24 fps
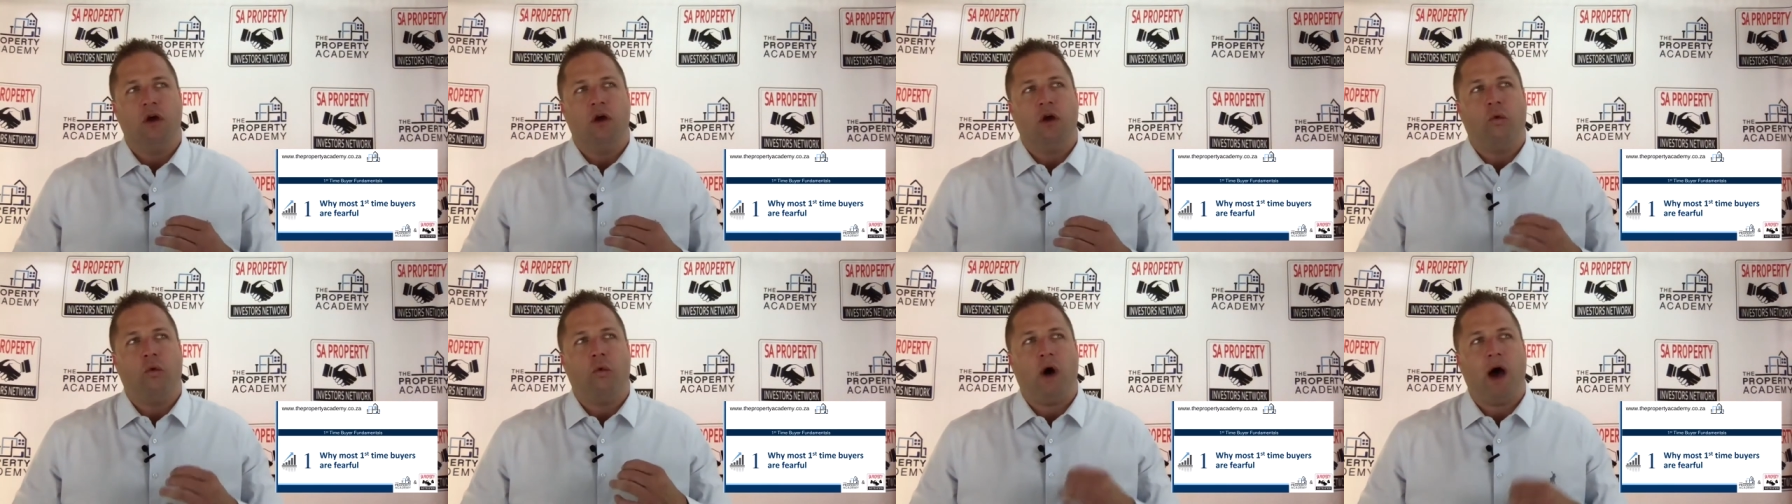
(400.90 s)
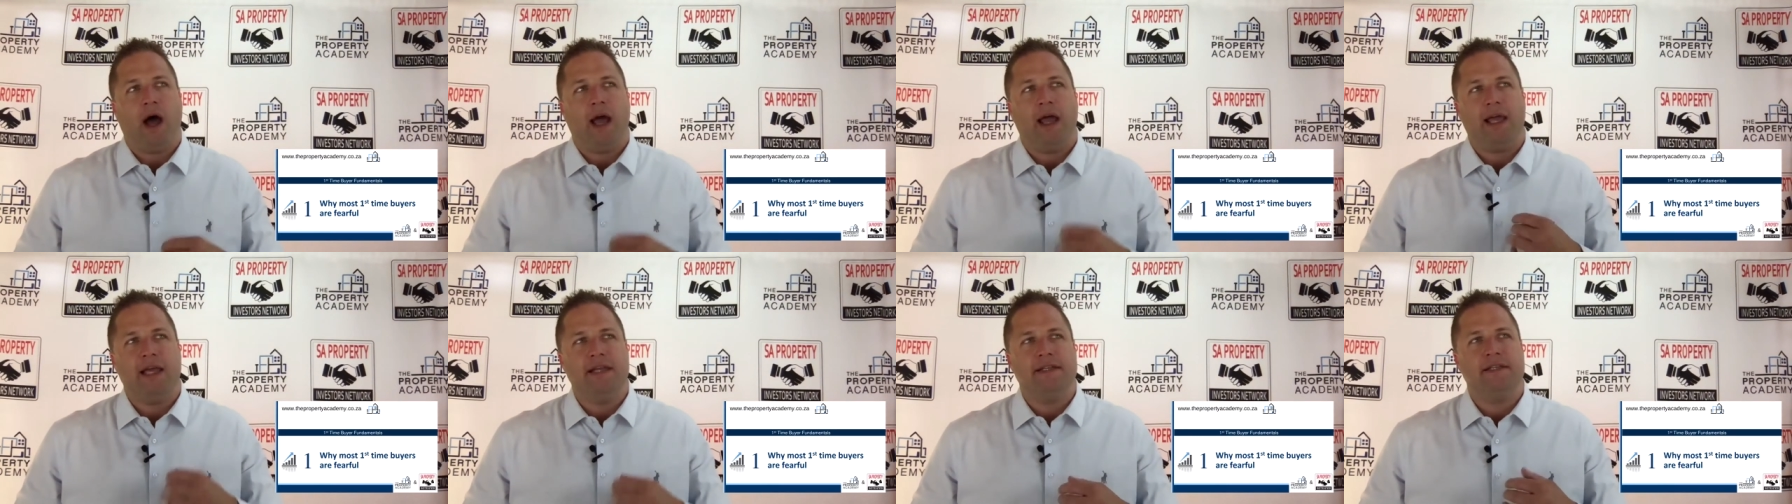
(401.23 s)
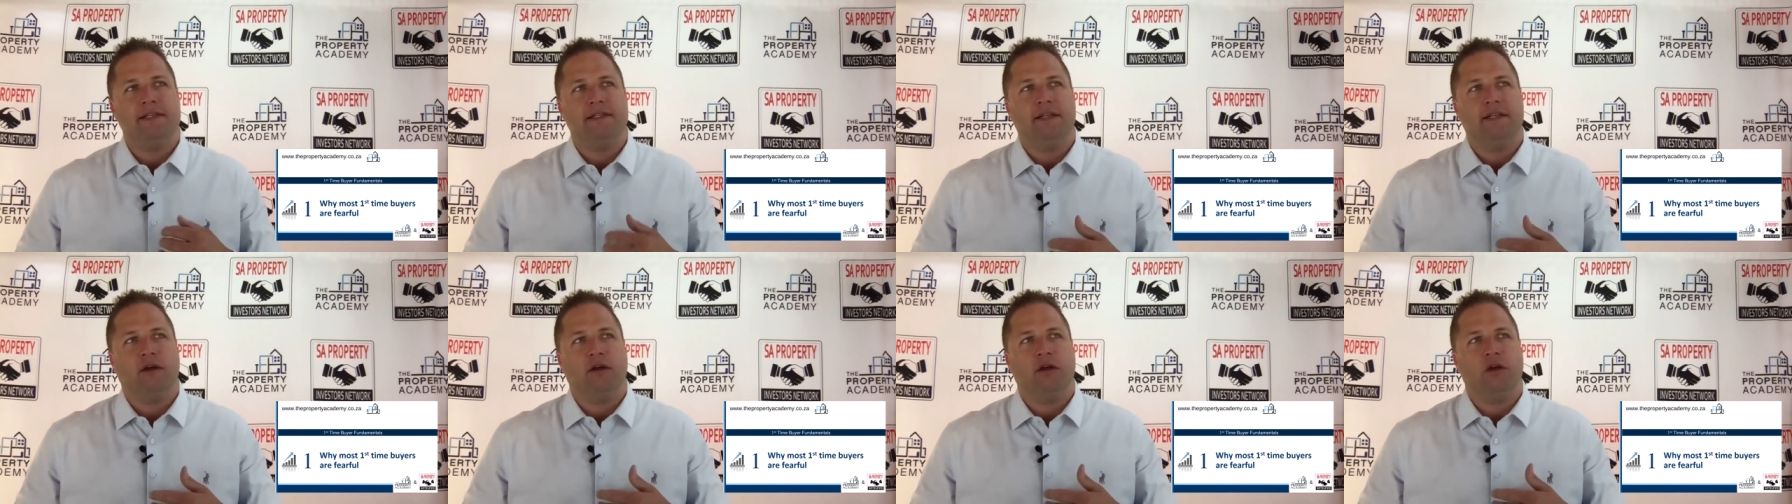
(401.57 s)
Why is
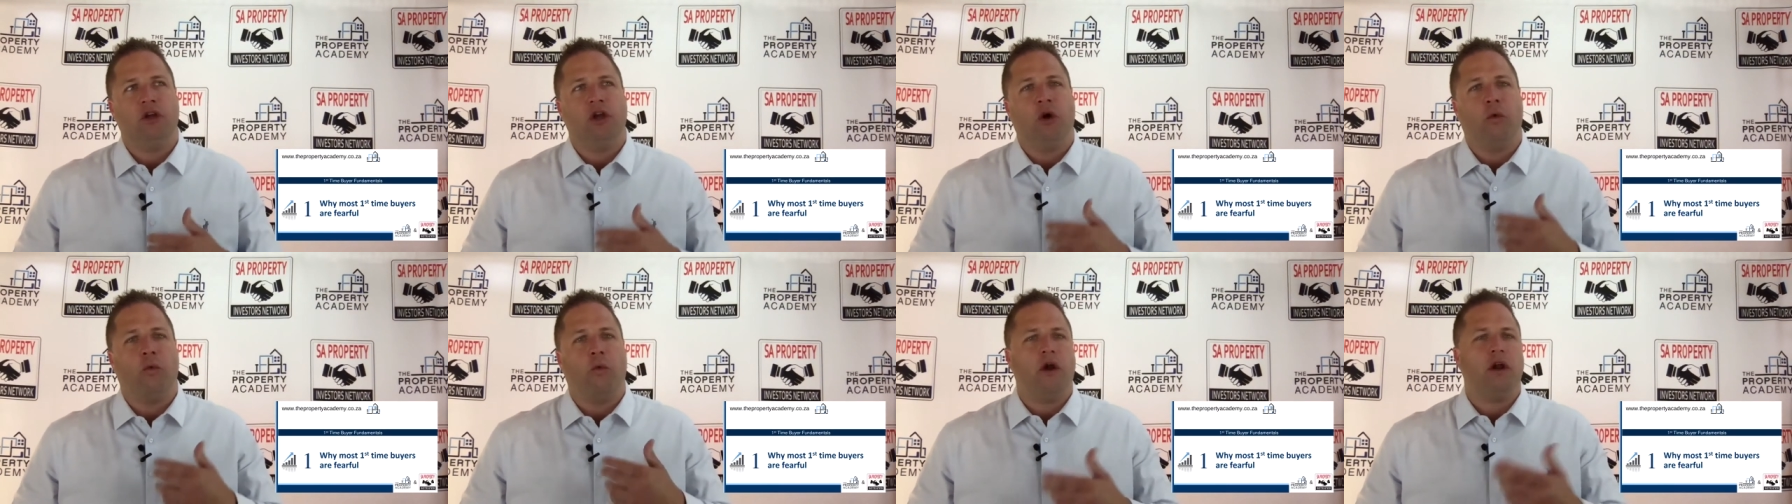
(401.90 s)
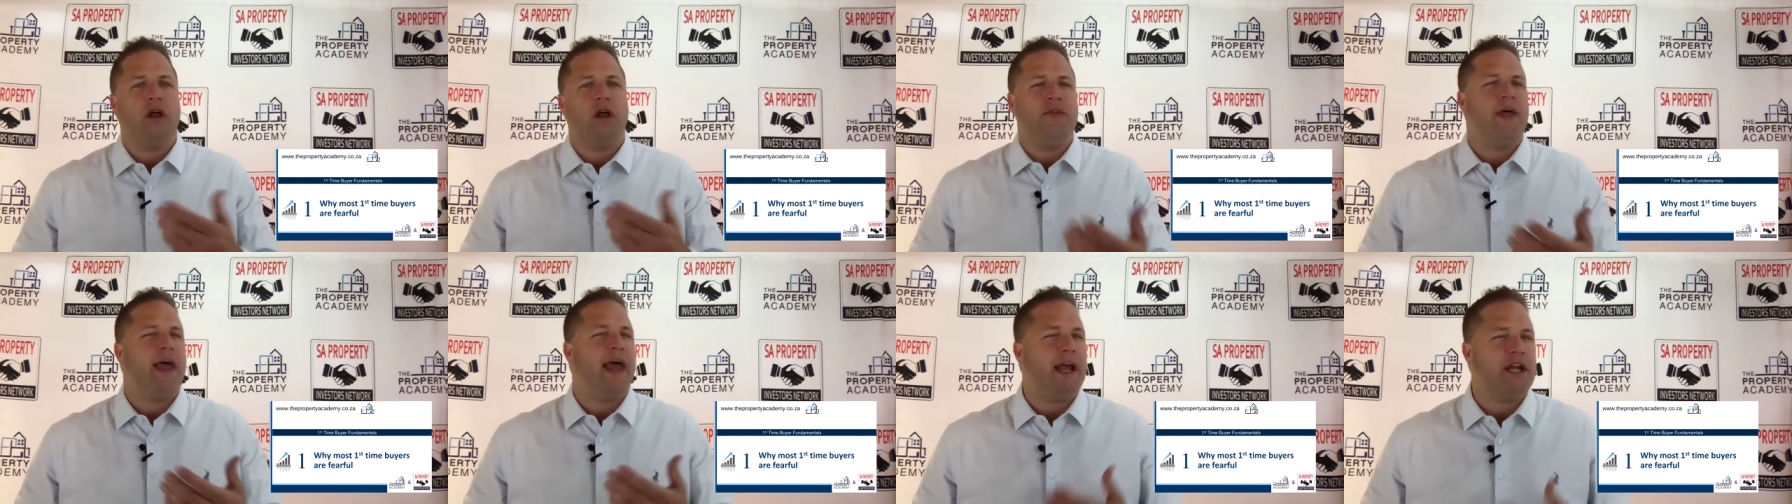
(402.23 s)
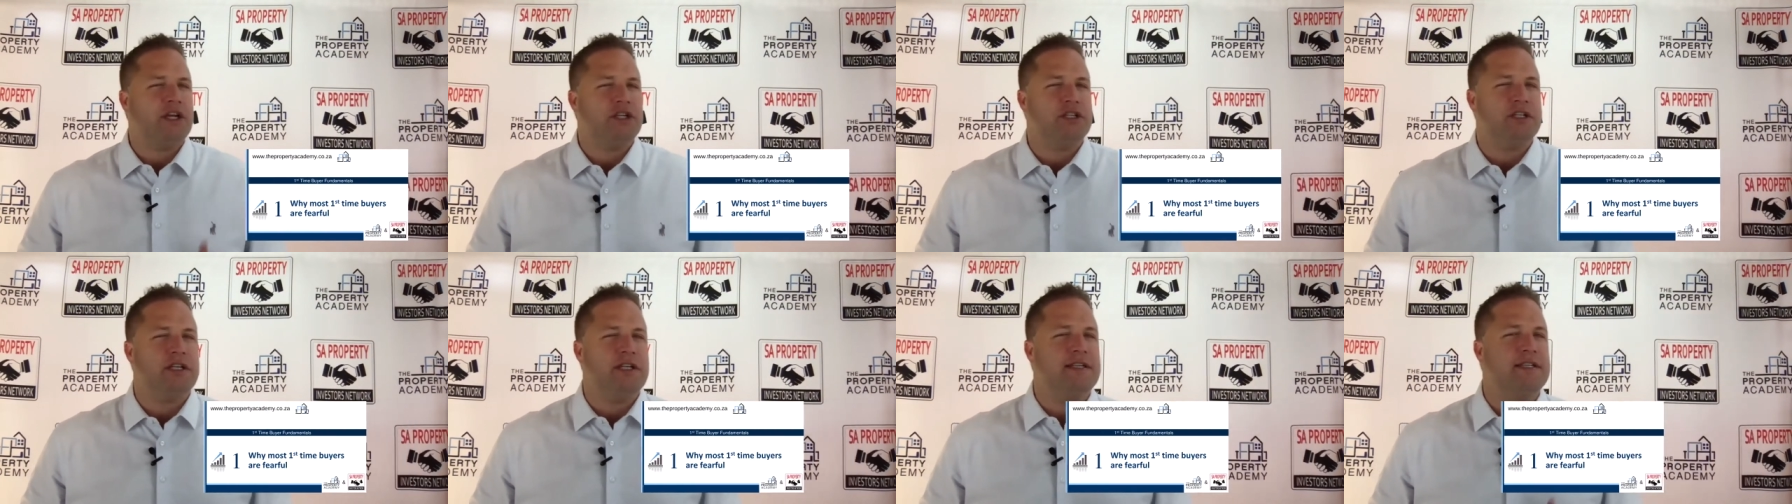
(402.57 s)
it, you know, what are they
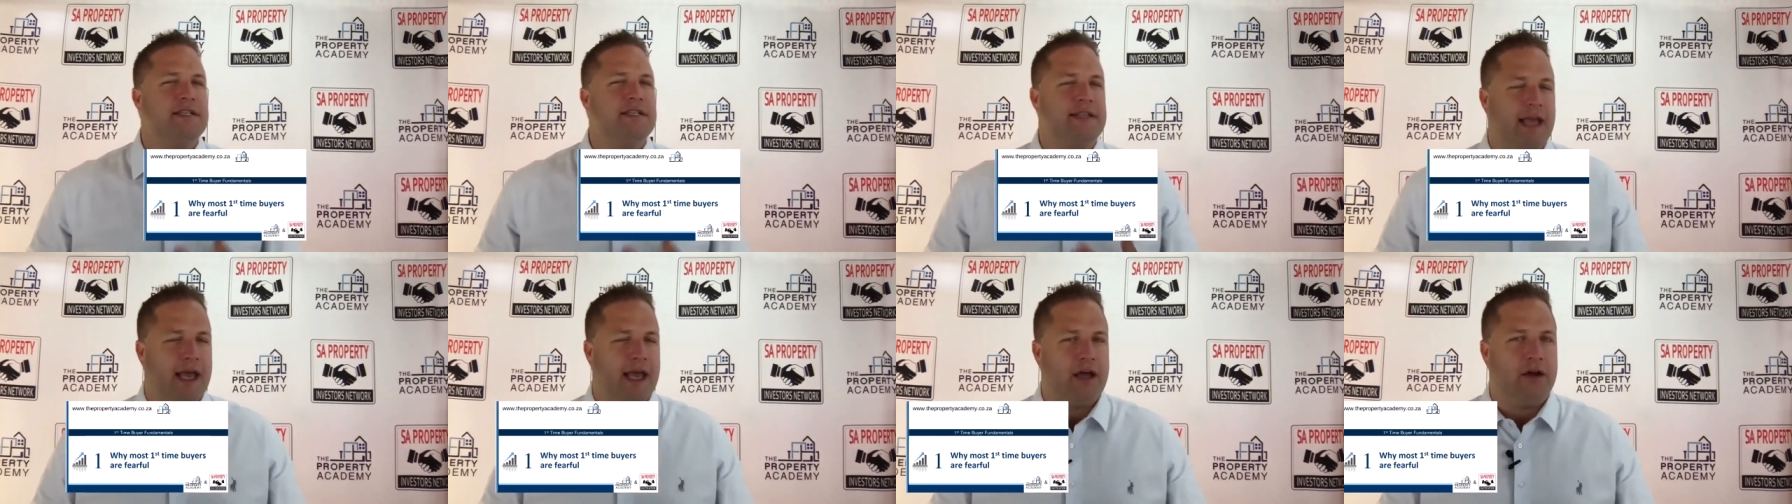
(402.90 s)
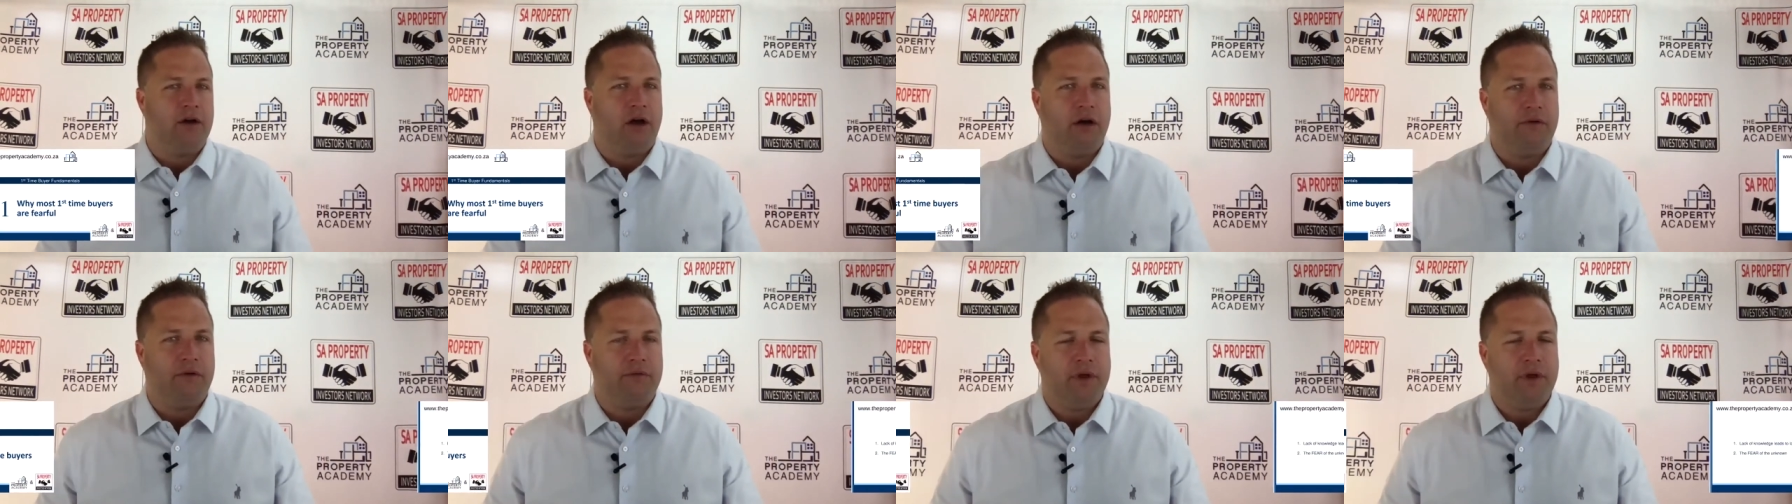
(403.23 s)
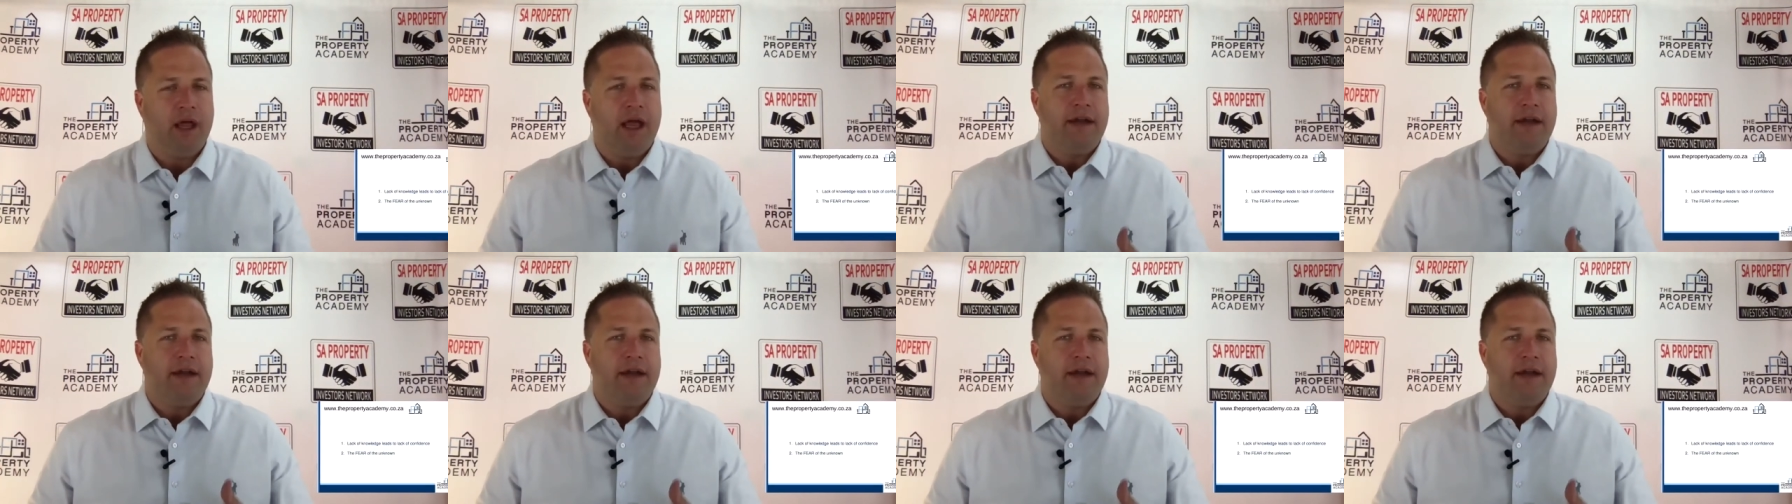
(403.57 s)
actually scared of?